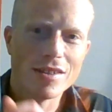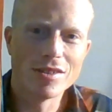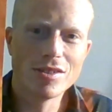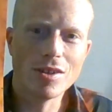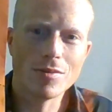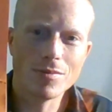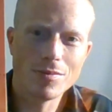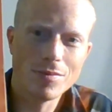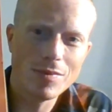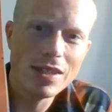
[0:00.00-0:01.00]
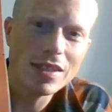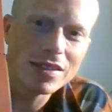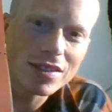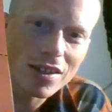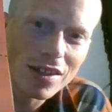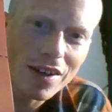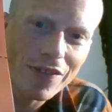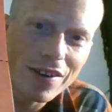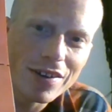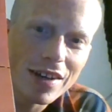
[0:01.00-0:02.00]
So, we start
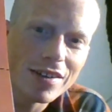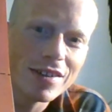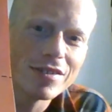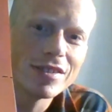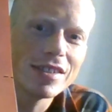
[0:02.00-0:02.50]
off here down here in